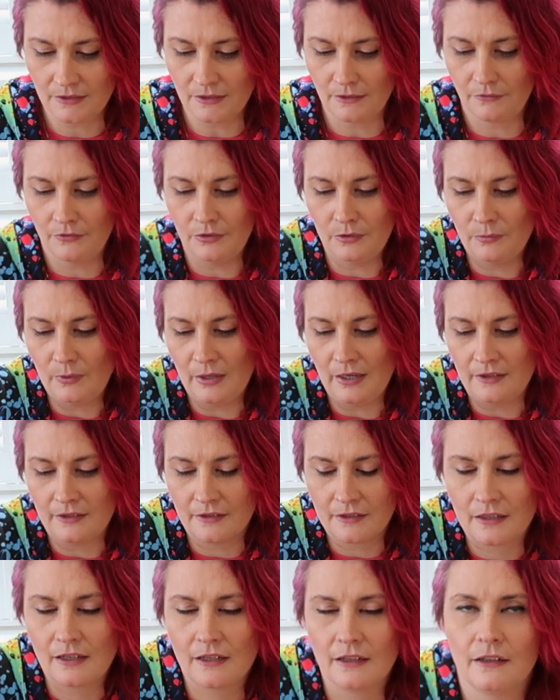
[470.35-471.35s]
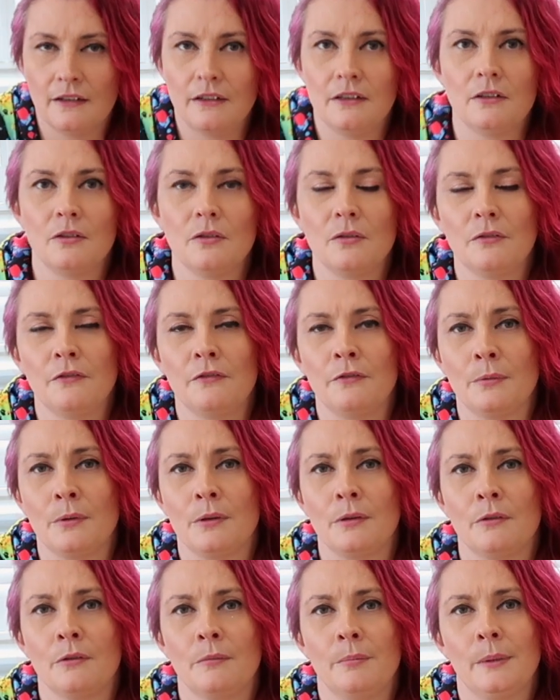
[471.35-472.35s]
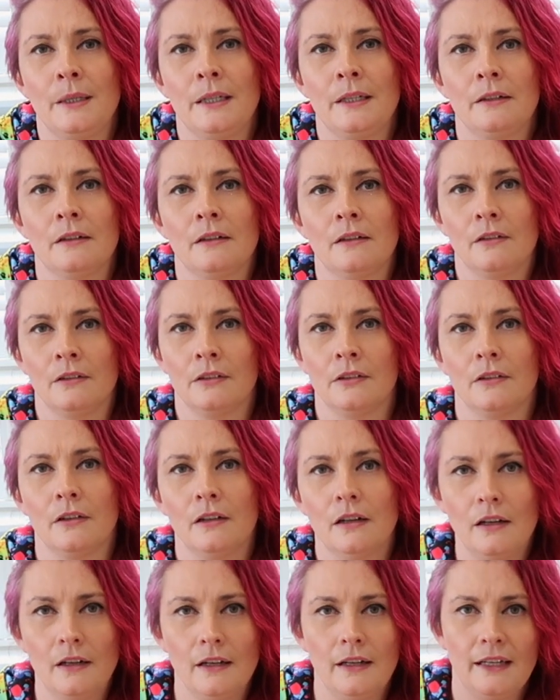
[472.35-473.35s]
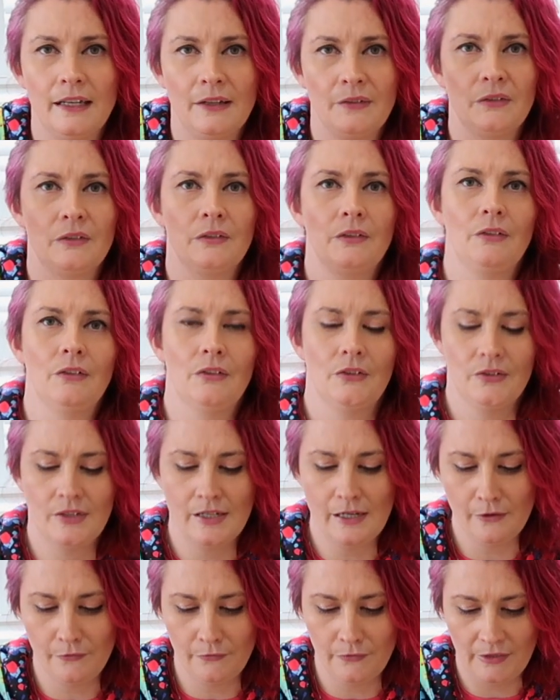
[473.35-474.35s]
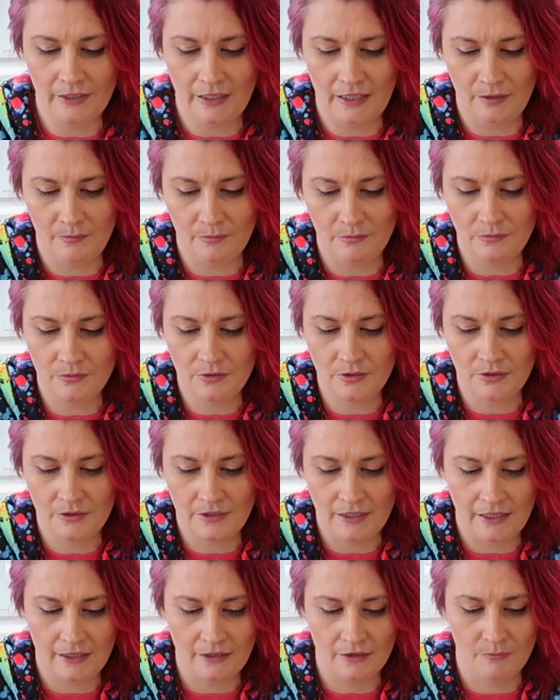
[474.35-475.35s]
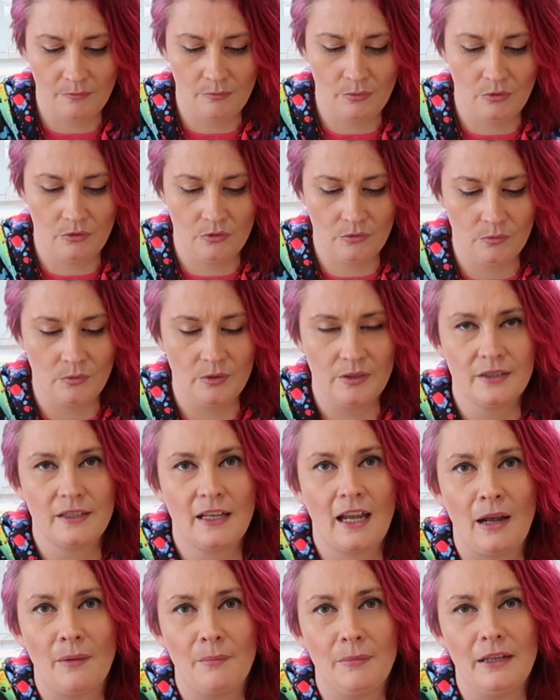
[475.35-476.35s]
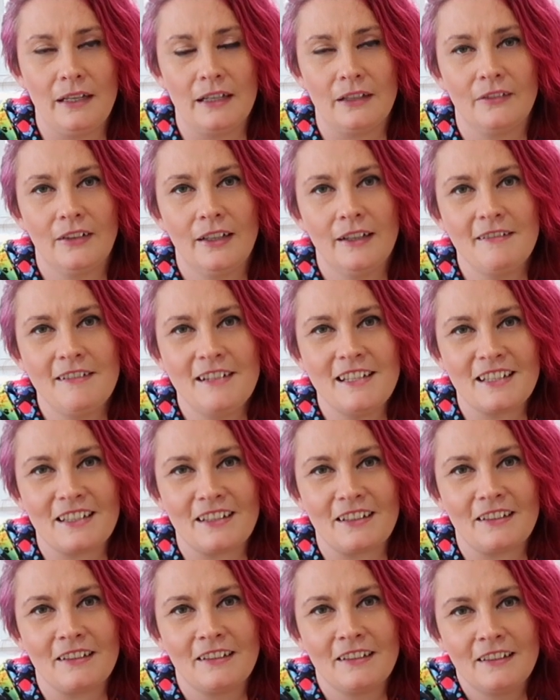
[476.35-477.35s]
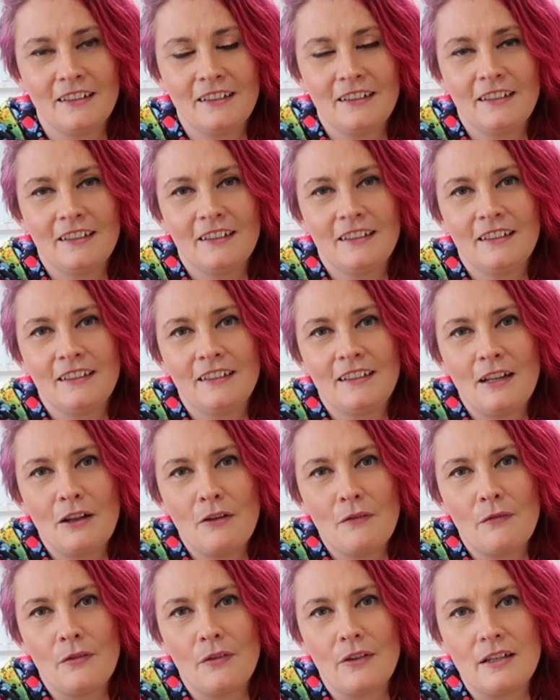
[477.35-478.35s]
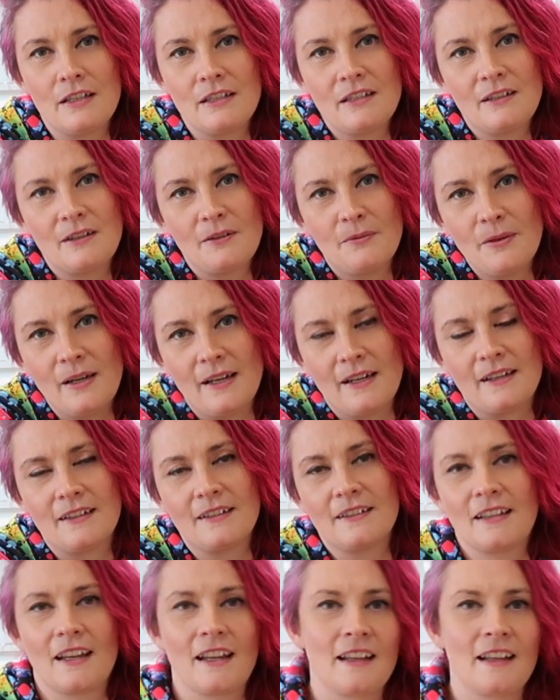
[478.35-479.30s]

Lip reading: So if you wear this colour, you will be on your higher level of yourself and able to take on board what is happening around you for these 2 weeks.